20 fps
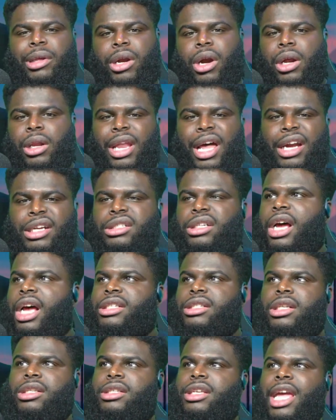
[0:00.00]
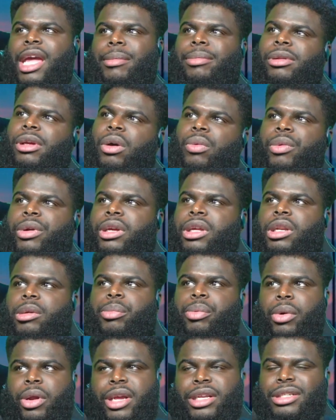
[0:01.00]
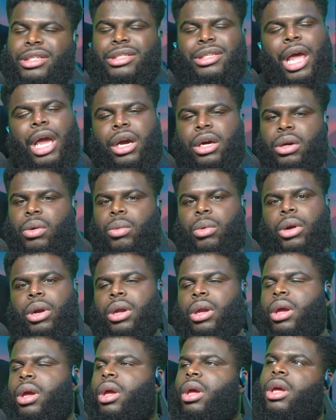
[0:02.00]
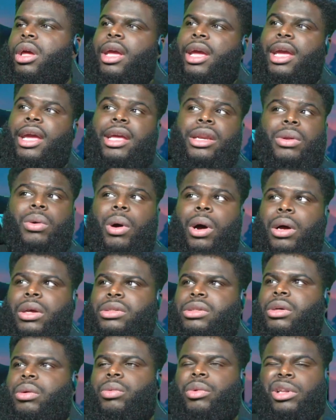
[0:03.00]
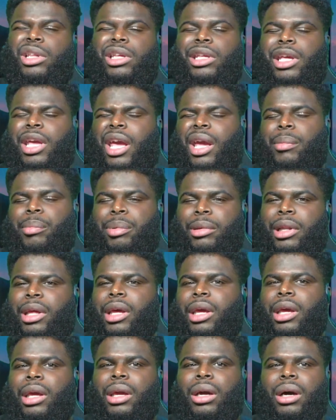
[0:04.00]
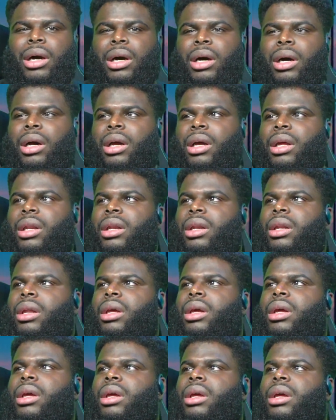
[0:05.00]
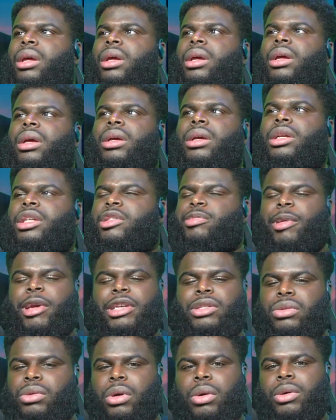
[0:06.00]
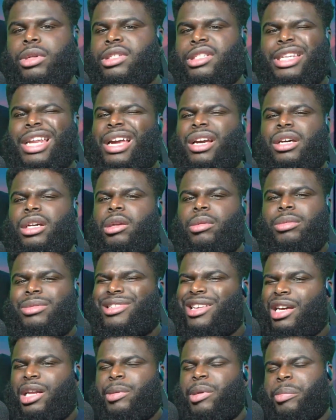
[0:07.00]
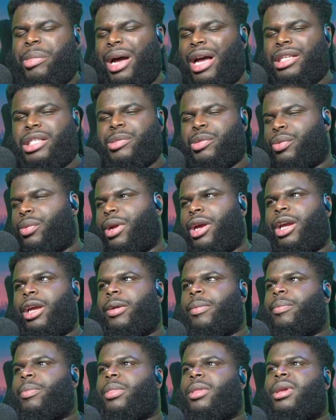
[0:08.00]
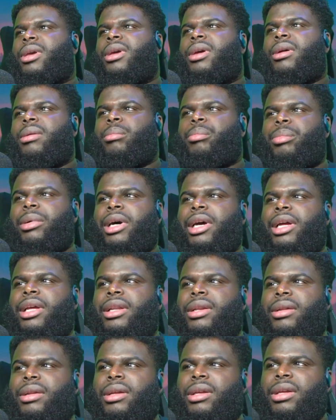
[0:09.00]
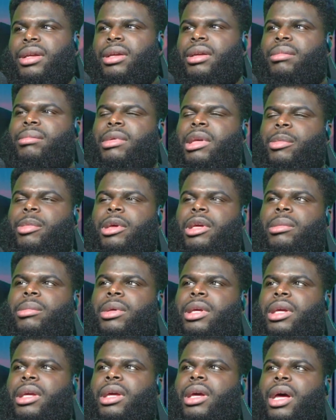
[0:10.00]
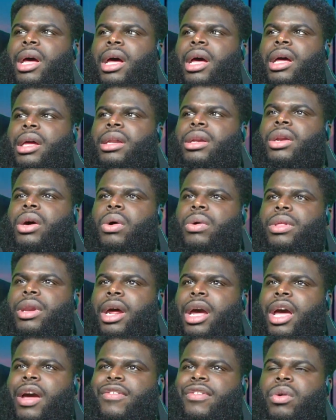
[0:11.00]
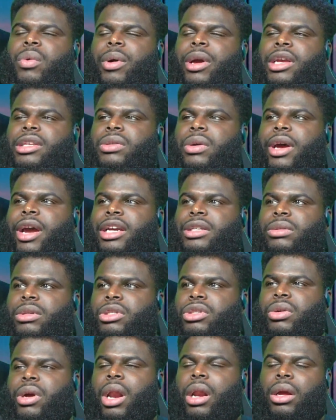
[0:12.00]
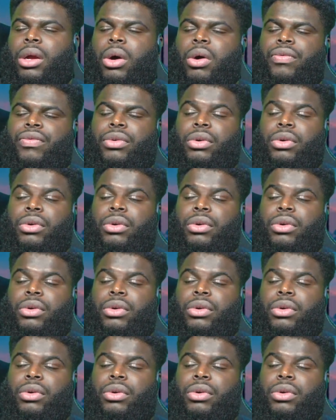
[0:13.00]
our Lockjaws, because you can't play on Rickety Bridge, it's not gonna work. And you also really can't play on a Space Throne, it's not gonna, it's not gonna be possible, right? But me being me, I know that I have Quake, so I actually try to go for